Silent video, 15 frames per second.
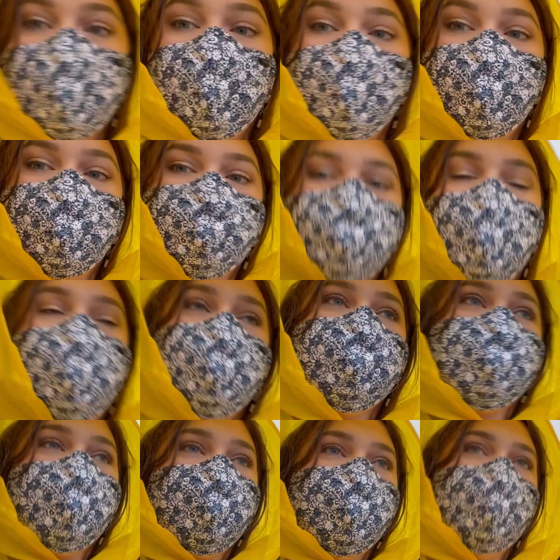it always rains
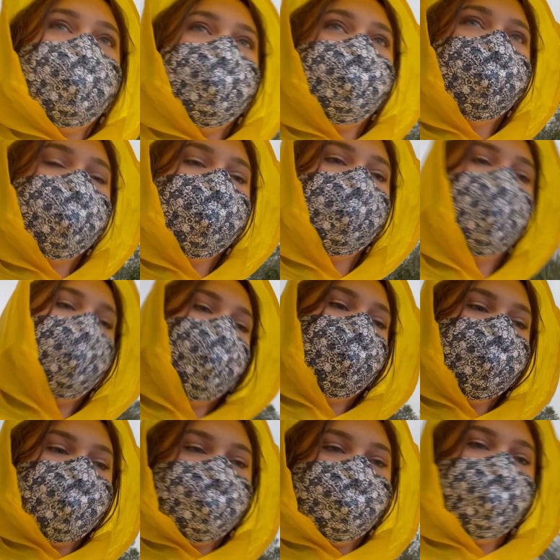when we're in
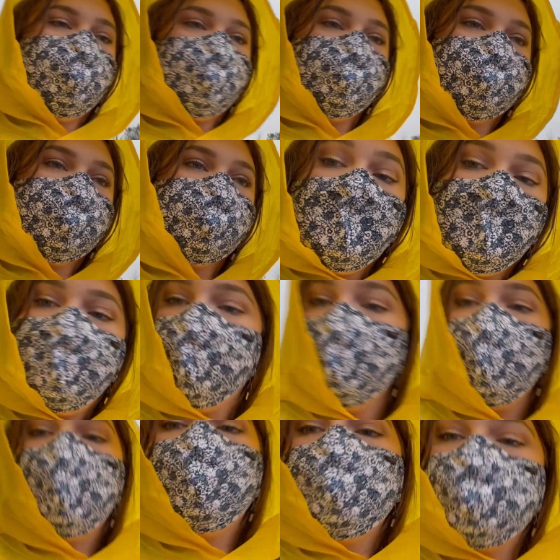Hollywood studios, but it
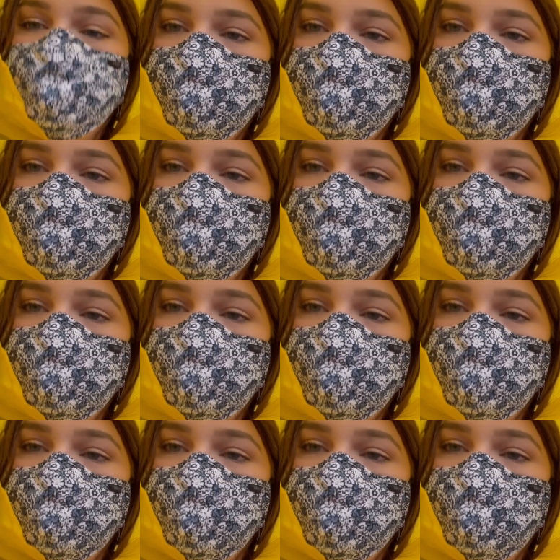always